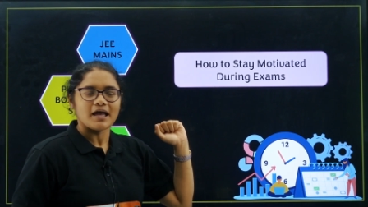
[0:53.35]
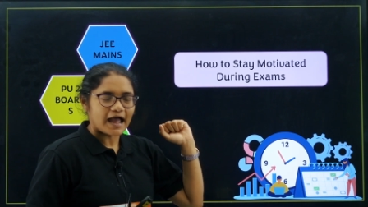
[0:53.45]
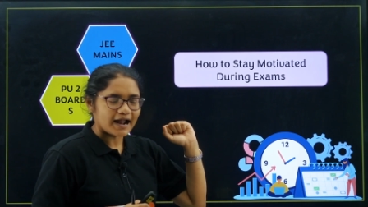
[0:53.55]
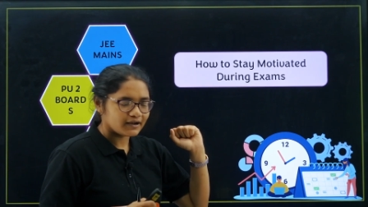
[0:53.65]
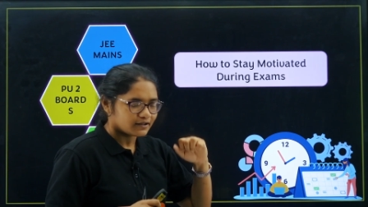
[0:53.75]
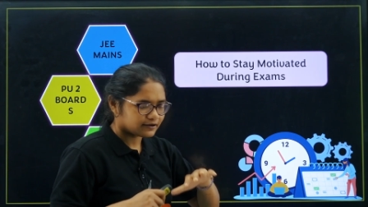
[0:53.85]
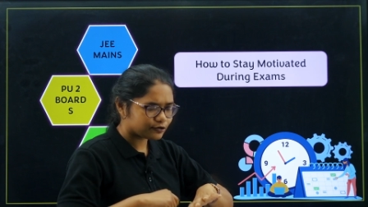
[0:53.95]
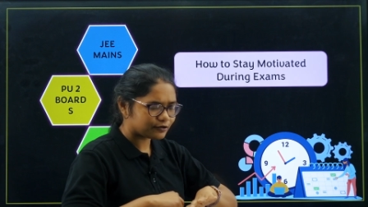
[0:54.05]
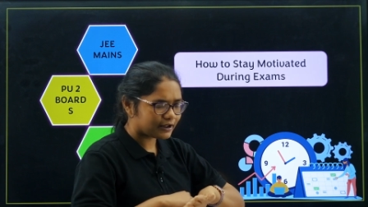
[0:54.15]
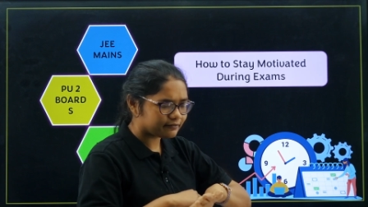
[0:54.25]
And
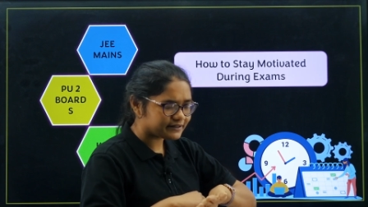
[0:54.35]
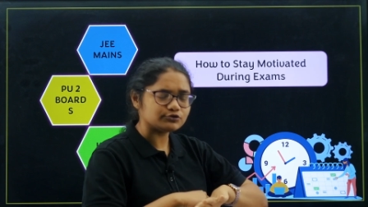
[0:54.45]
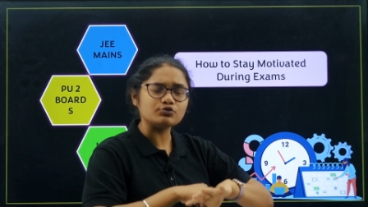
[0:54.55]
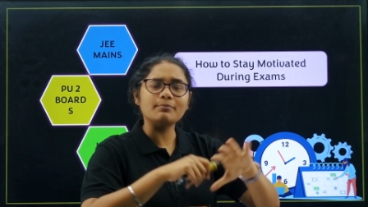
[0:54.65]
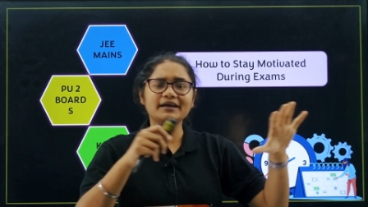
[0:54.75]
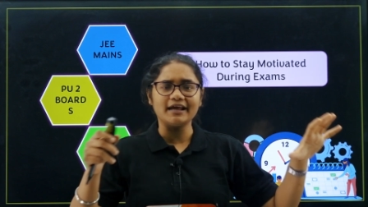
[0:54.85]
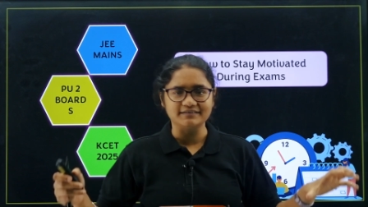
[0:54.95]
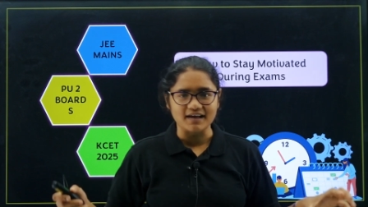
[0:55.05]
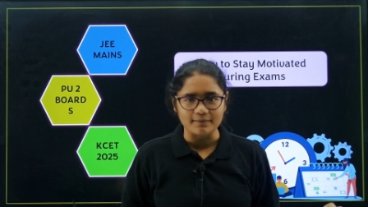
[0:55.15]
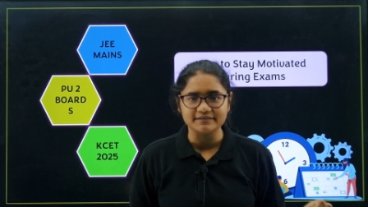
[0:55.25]
with so many
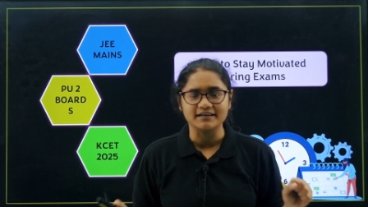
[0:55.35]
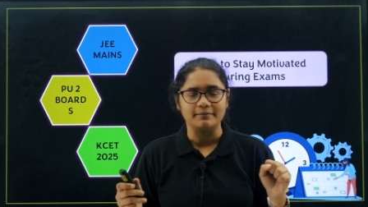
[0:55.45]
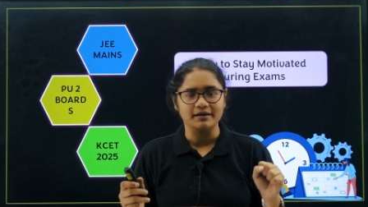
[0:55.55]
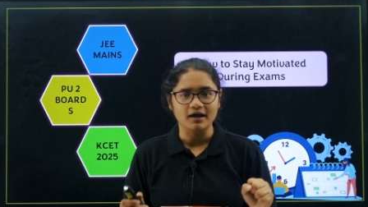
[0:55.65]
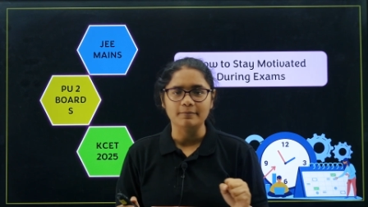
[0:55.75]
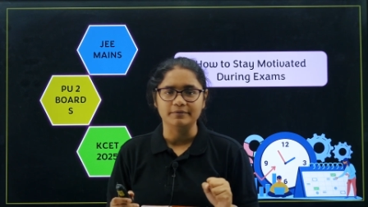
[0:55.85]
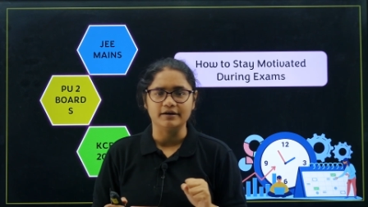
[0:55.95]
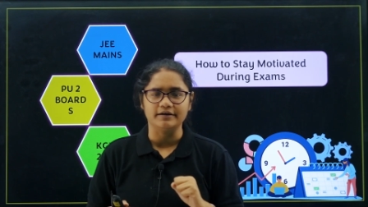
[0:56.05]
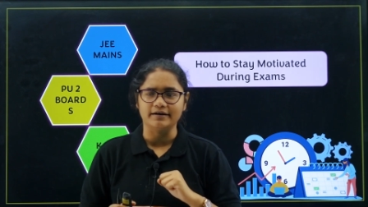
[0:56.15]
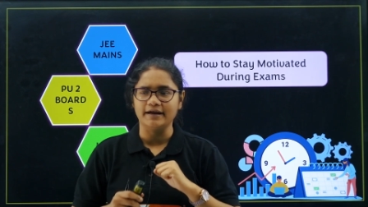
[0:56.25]
exams coming up
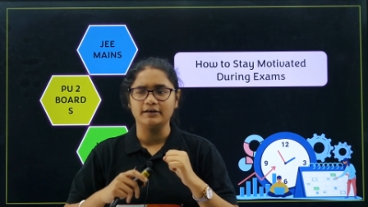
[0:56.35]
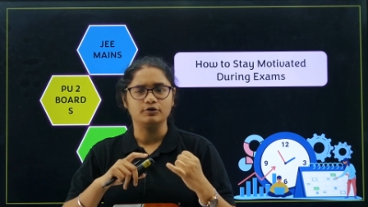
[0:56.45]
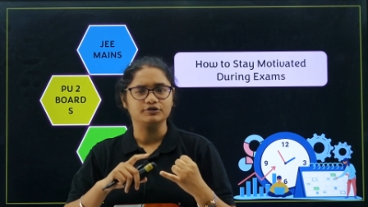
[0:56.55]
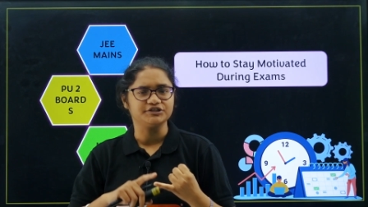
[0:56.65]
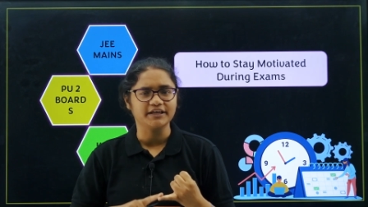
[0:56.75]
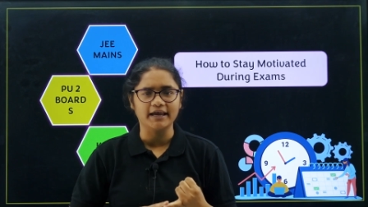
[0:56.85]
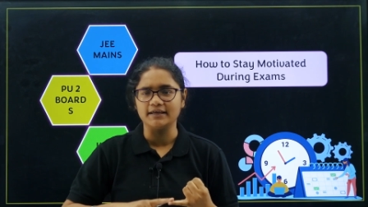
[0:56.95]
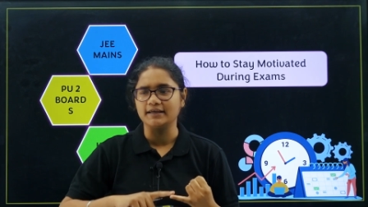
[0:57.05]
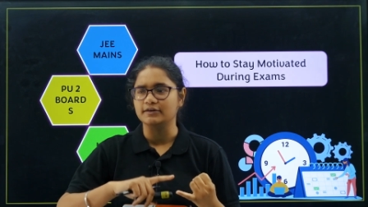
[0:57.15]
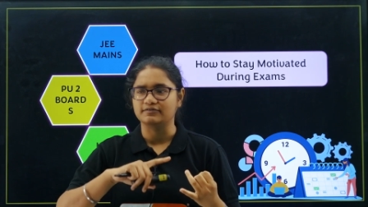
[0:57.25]
here, right, your
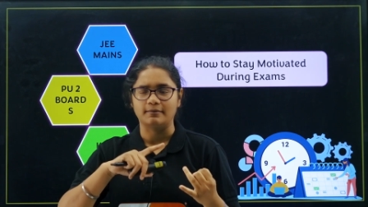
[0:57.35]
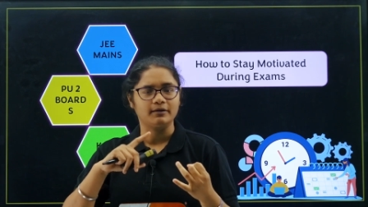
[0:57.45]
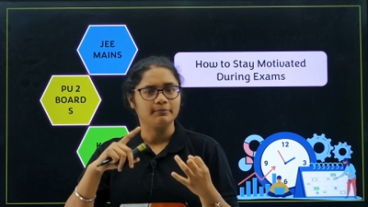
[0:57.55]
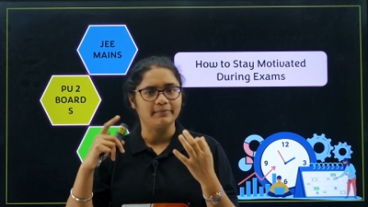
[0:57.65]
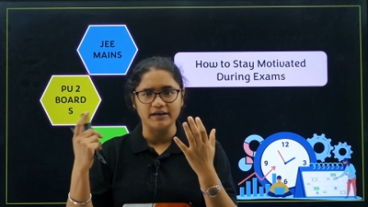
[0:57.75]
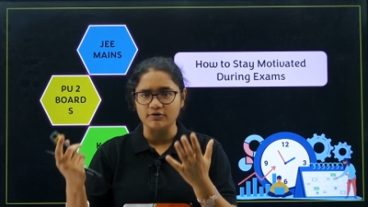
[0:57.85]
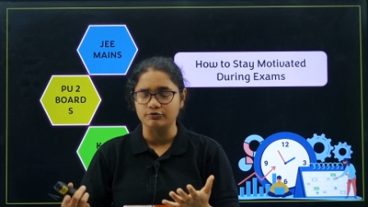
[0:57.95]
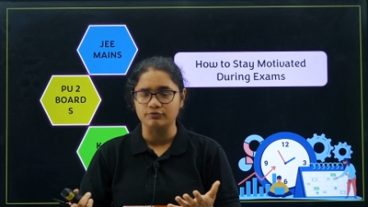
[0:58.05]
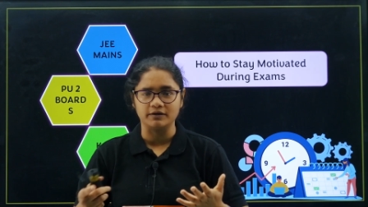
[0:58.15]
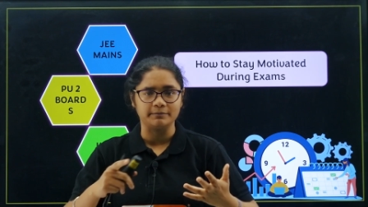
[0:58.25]
JE, many
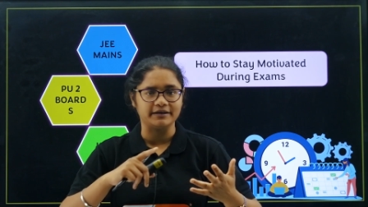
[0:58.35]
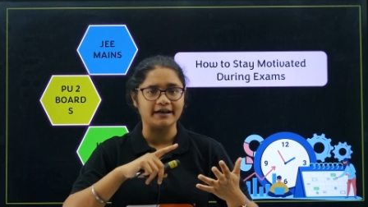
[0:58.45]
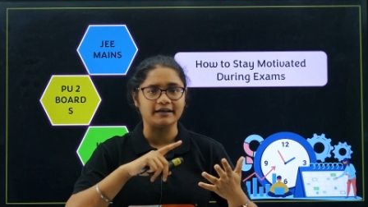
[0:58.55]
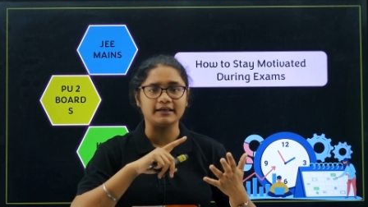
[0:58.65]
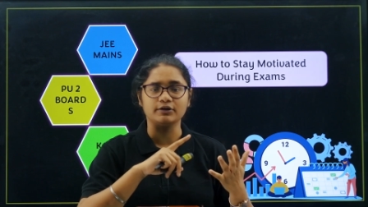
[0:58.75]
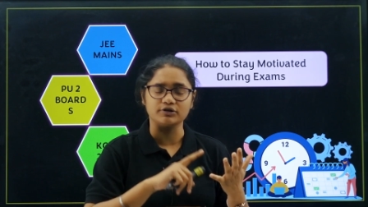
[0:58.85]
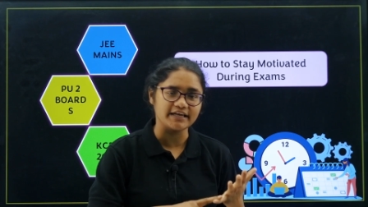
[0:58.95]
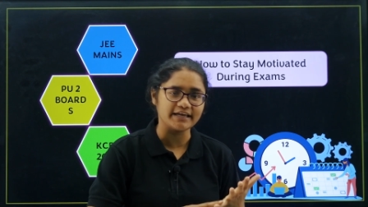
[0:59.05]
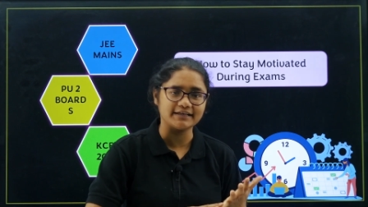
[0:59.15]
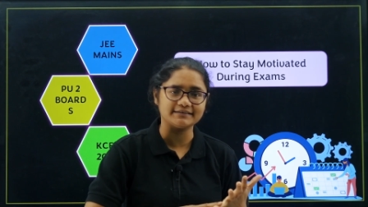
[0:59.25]
of you will be writing your JE